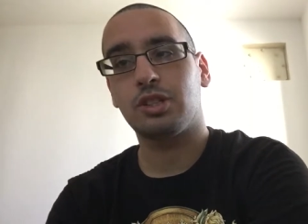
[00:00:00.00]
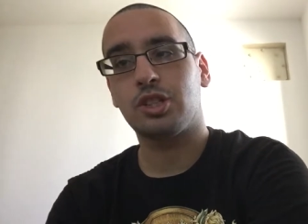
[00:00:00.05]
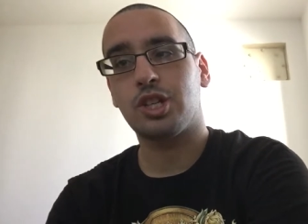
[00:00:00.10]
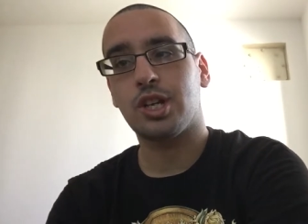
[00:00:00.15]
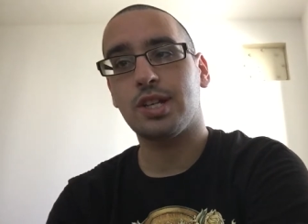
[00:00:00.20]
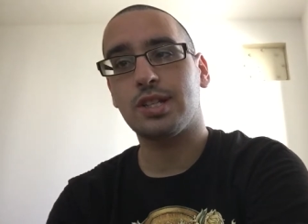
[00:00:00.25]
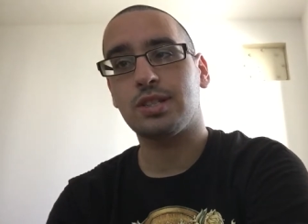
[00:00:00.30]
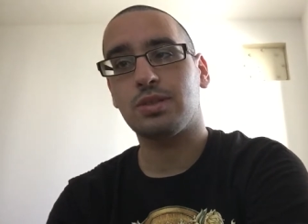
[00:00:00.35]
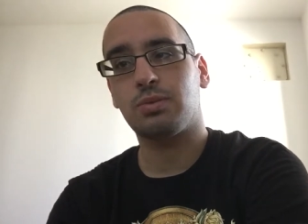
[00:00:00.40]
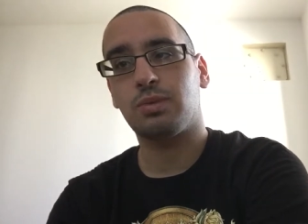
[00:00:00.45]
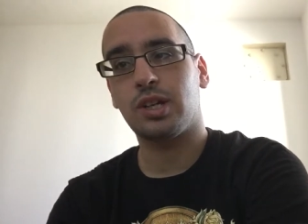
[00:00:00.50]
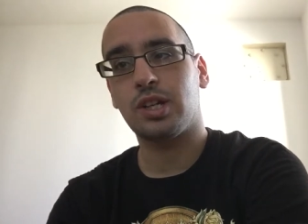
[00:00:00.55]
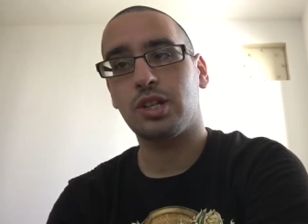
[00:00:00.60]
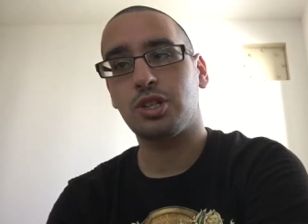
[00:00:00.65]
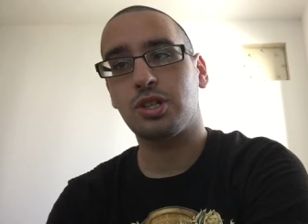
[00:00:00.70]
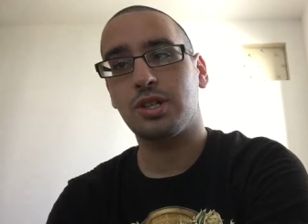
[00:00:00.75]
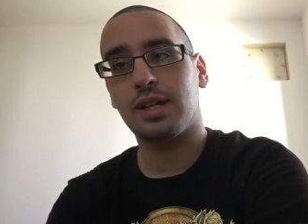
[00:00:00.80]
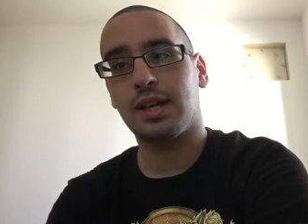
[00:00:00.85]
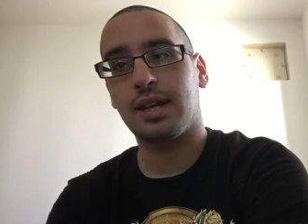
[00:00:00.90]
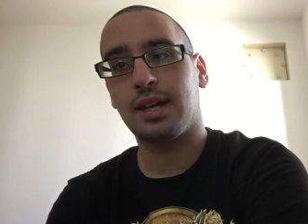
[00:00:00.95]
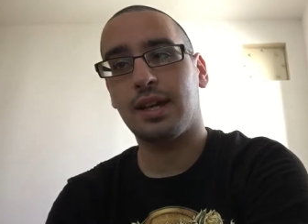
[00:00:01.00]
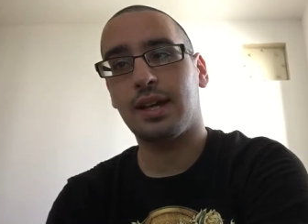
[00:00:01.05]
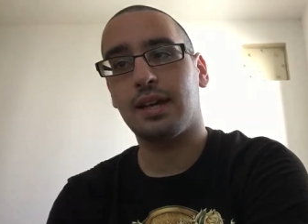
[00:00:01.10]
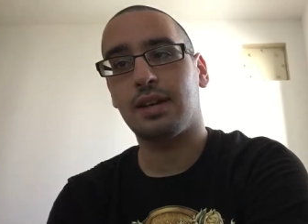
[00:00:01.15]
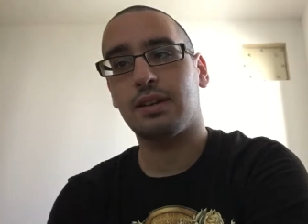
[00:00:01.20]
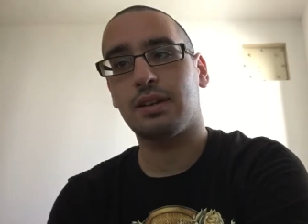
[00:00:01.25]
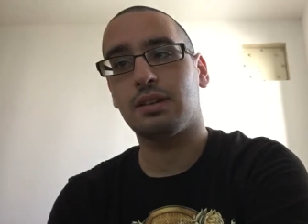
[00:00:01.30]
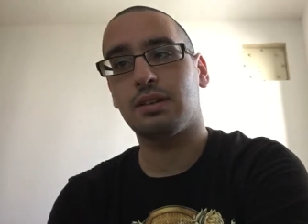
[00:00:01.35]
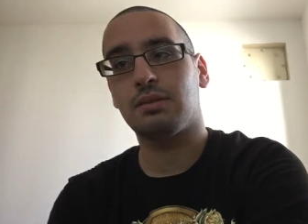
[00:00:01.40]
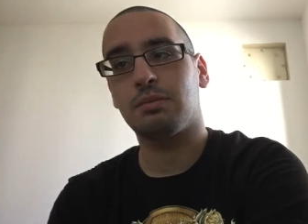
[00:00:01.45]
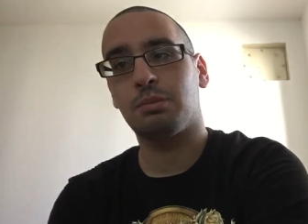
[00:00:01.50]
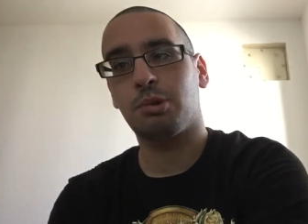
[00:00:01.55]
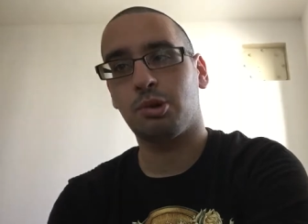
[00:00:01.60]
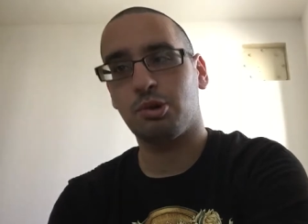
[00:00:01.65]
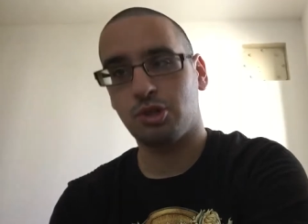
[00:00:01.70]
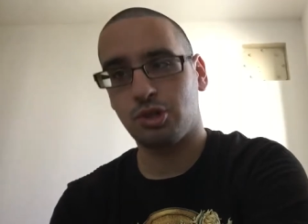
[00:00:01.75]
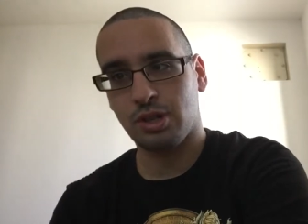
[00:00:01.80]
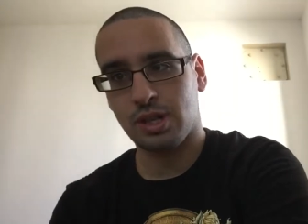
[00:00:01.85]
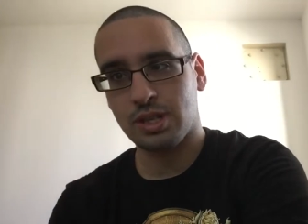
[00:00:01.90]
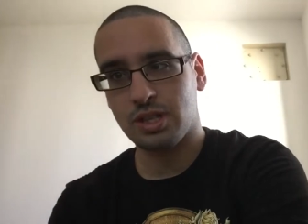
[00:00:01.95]
just switch the
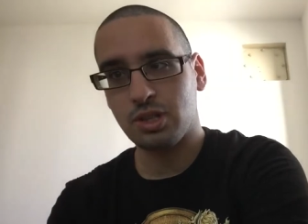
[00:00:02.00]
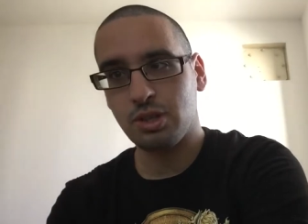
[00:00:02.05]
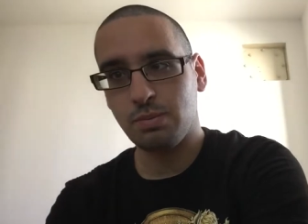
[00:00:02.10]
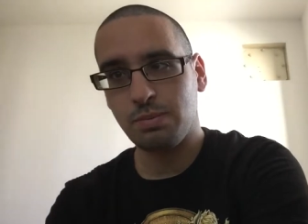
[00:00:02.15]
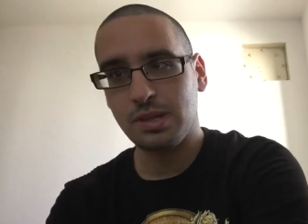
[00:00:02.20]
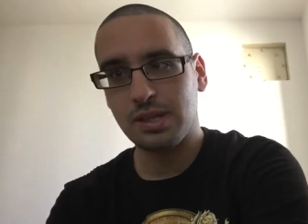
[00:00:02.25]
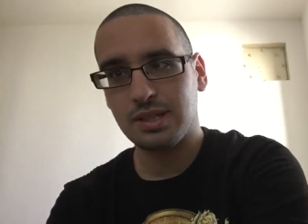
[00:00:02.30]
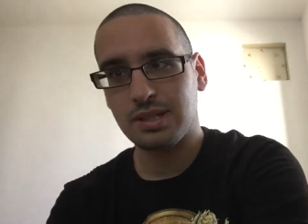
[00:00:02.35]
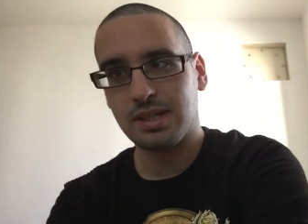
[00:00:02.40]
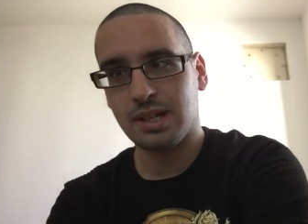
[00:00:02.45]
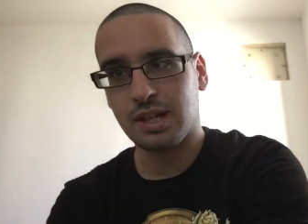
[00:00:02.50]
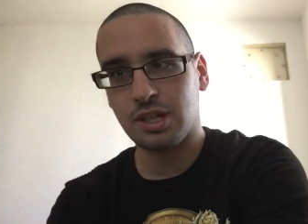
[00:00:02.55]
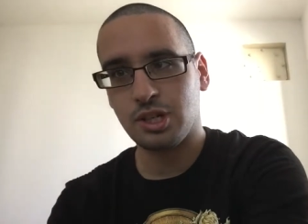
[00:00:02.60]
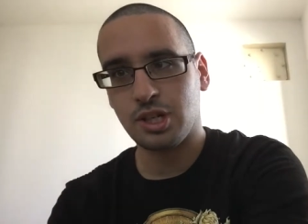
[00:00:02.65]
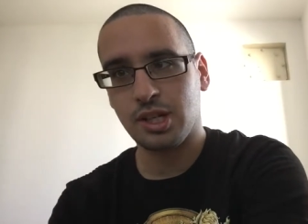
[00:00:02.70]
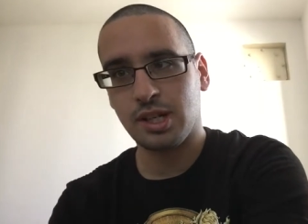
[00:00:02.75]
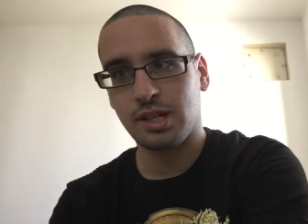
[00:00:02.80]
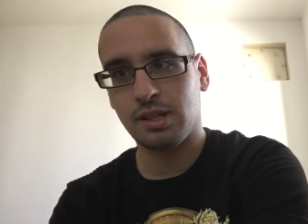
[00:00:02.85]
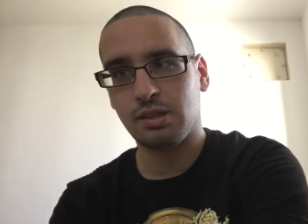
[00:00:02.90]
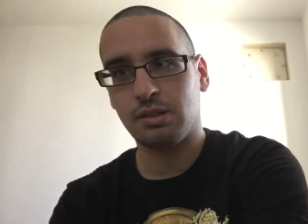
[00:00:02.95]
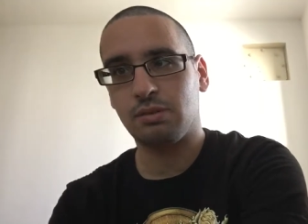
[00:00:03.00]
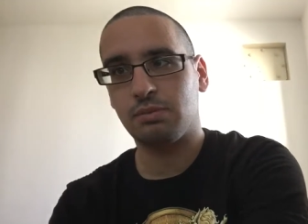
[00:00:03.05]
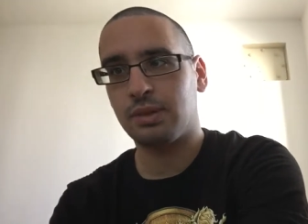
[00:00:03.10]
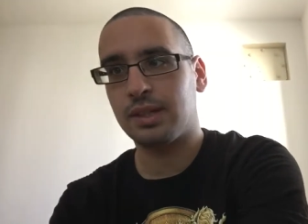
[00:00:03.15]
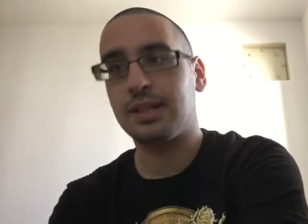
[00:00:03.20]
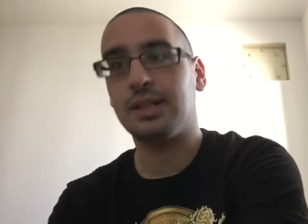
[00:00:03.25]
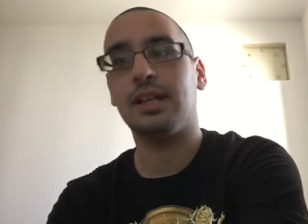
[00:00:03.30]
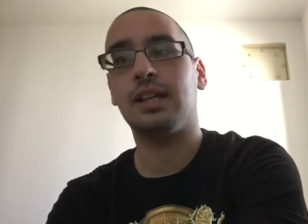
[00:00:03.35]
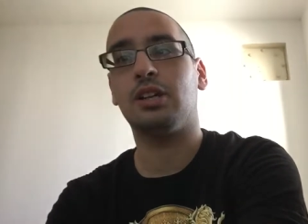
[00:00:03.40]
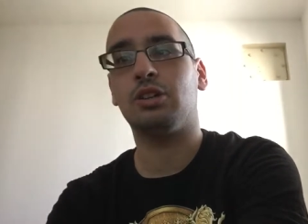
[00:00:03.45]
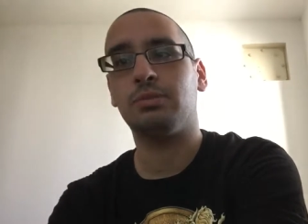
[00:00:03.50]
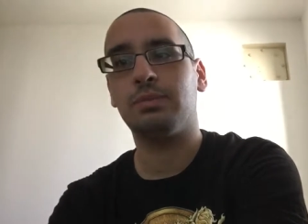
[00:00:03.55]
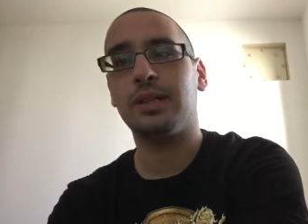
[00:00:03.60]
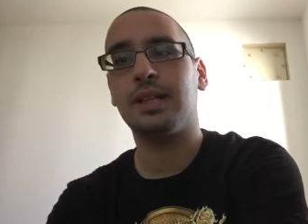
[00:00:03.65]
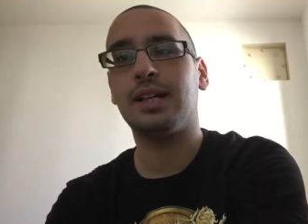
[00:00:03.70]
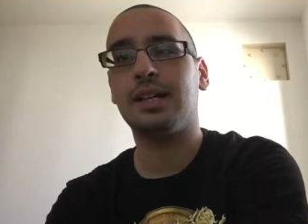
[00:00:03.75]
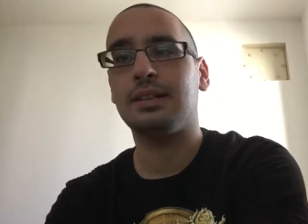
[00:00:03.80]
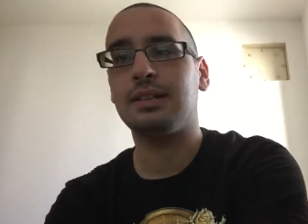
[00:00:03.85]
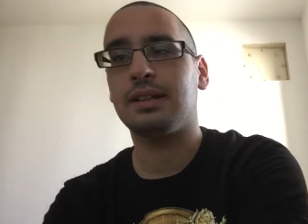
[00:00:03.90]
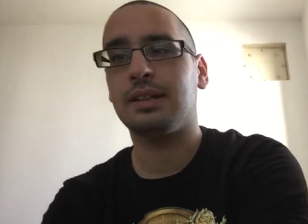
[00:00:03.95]
bourgeois superstructure with the
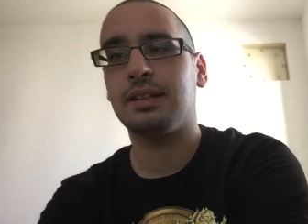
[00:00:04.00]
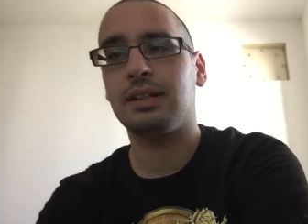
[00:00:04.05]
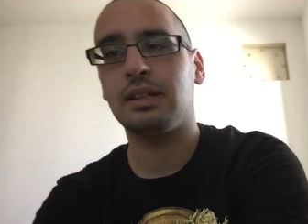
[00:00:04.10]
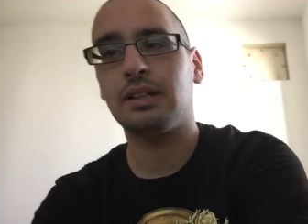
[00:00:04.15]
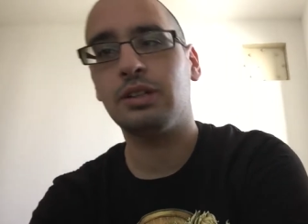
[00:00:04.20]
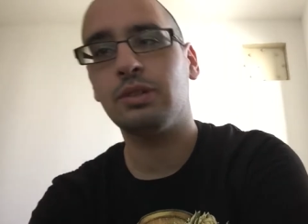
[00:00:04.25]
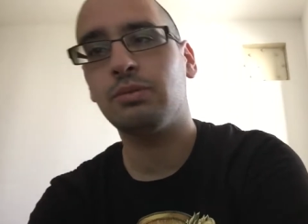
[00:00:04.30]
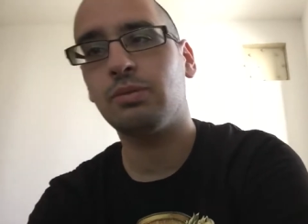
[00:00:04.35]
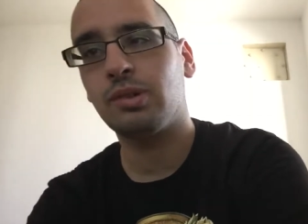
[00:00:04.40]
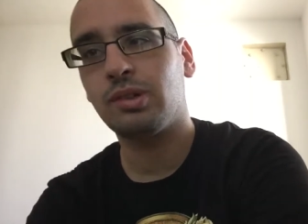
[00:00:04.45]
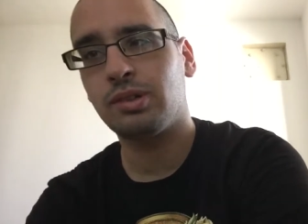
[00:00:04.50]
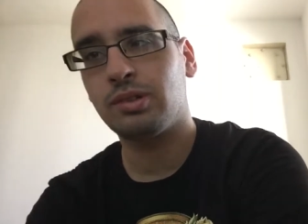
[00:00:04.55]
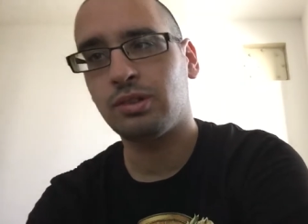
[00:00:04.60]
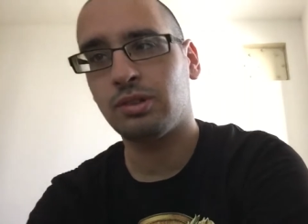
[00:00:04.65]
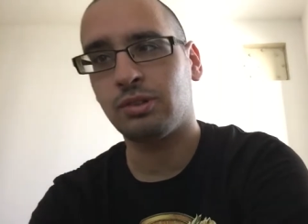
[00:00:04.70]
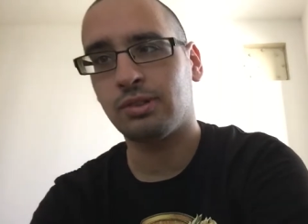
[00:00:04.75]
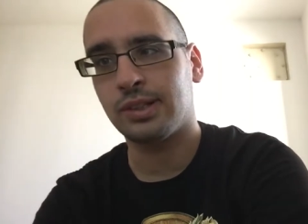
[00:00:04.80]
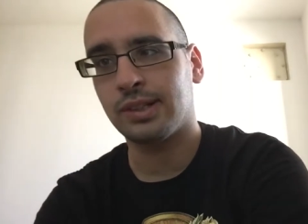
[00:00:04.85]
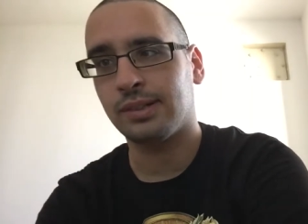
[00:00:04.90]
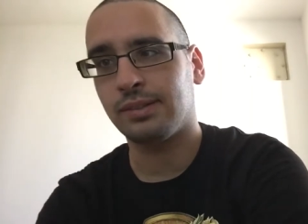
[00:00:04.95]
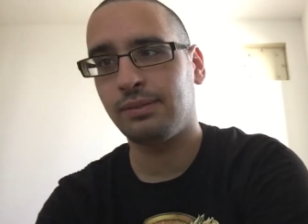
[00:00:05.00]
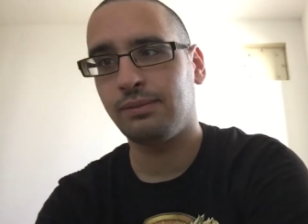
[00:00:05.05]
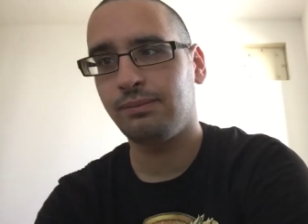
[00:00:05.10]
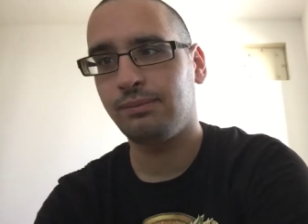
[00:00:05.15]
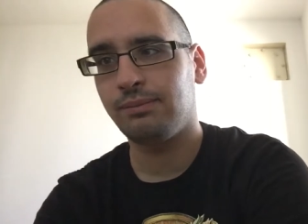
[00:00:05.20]
Illuminati and the New World Order.